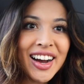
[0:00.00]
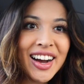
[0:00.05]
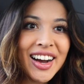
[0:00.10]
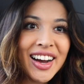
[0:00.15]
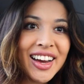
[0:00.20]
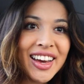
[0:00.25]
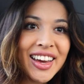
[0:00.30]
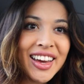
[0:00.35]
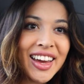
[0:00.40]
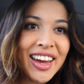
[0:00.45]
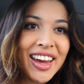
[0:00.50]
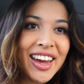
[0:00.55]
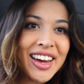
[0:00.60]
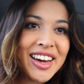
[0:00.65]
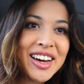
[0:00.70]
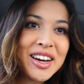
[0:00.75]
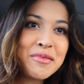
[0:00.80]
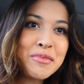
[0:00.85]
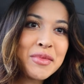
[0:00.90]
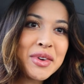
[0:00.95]
I
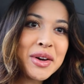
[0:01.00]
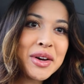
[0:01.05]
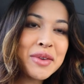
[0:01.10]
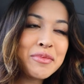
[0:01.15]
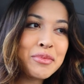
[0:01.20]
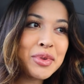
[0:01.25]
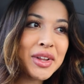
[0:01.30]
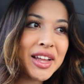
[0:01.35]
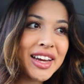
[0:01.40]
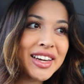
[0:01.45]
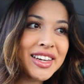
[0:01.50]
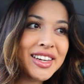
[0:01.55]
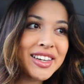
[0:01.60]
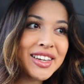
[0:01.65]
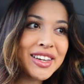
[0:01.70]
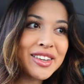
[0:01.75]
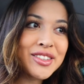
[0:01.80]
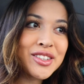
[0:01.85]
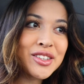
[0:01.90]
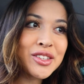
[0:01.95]
am planning
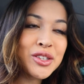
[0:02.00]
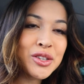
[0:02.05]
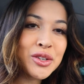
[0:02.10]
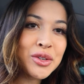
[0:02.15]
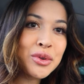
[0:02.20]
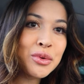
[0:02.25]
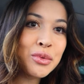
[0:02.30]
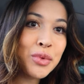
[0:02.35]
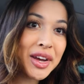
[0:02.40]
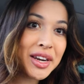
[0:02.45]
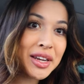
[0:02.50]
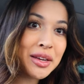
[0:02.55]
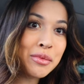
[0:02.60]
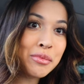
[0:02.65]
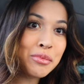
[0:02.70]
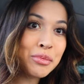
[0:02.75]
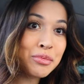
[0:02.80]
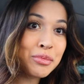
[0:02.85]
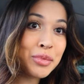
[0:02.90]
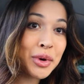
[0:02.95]
to go to two
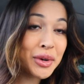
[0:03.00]
wedding